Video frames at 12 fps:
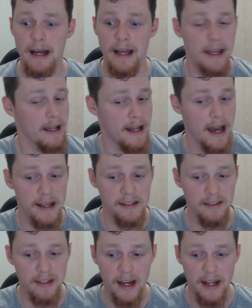It has
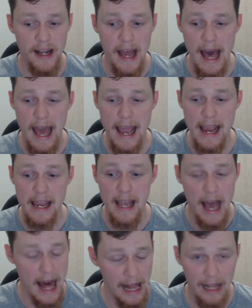done a
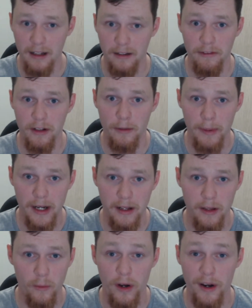hell of a lot better
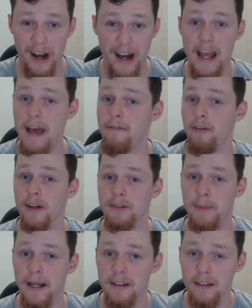than what I ever
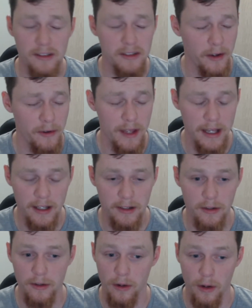expected, so thank
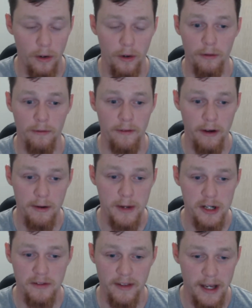you all very
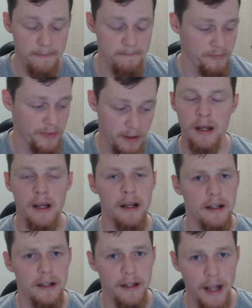much for that.
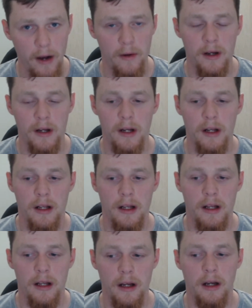Now,
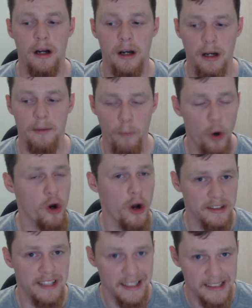more
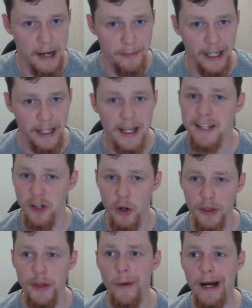content's coming. It's
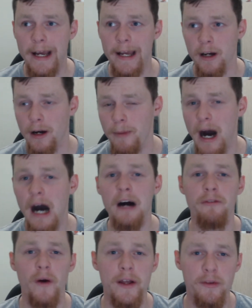on the way. I'm
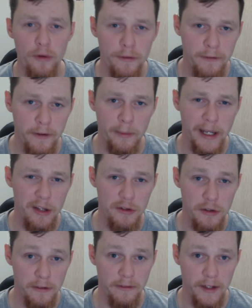halfway through filming a
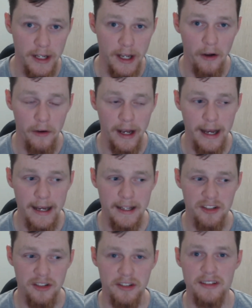new video.
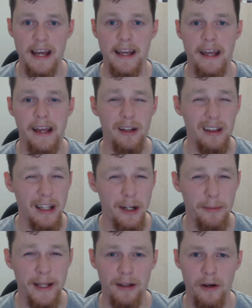It's just taking a
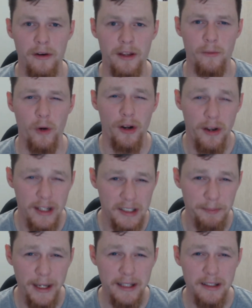little bit longer than what I
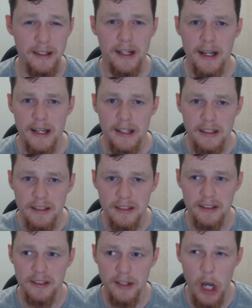expected,
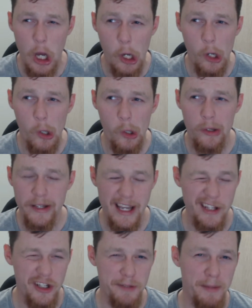so
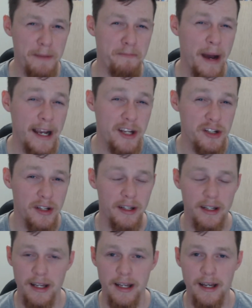yeah, just be patient.
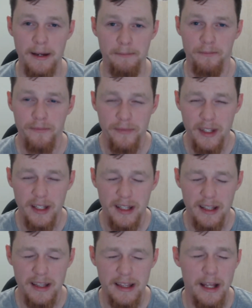
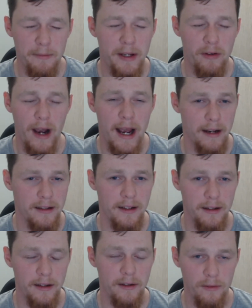That'd be great.
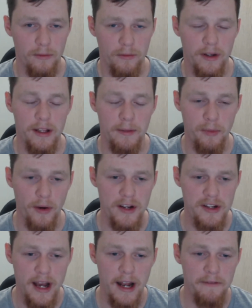Really
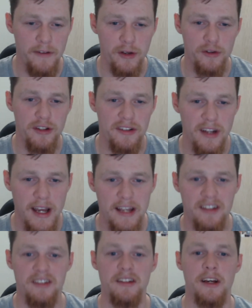appreciate it if you could just
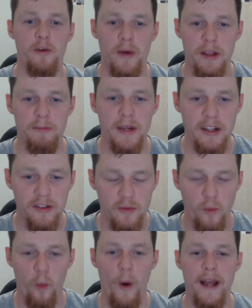stick with me and just
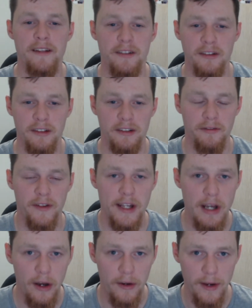wait till this
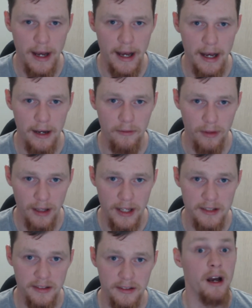video
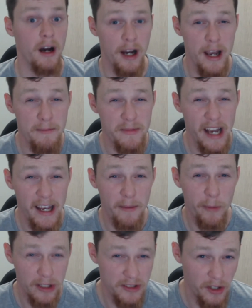releases. I am taking
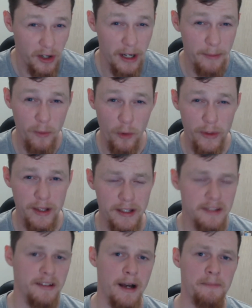my time with
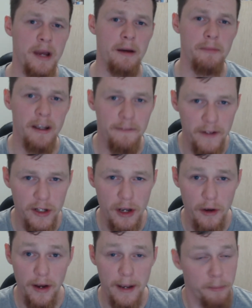this upcoming
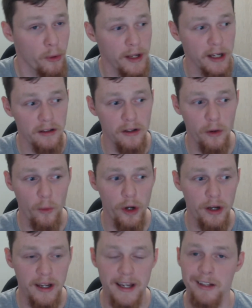video and putting a lot of
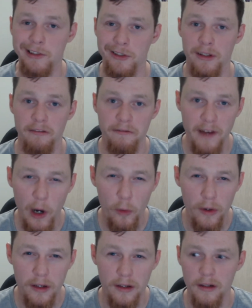work into the
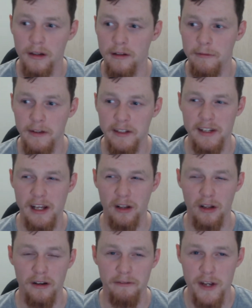Falcon, fixing a
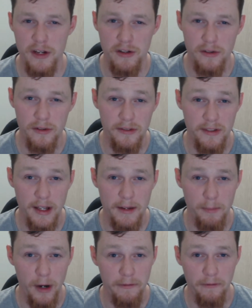lot of issues
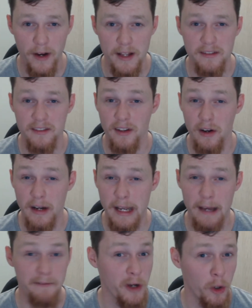that my friends and I
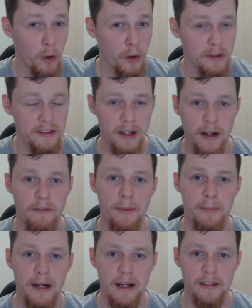have caused over the
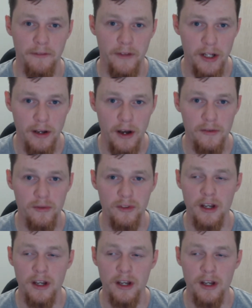past videos.